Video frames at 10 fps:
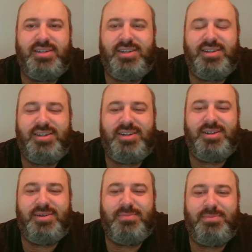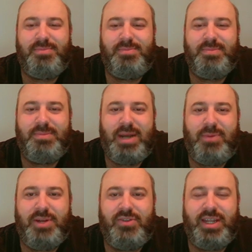I
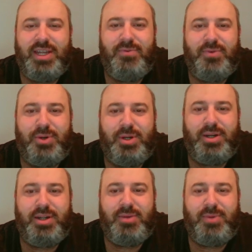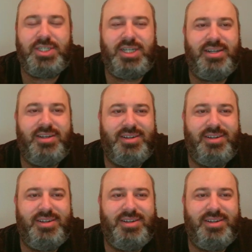want to thank you for watching.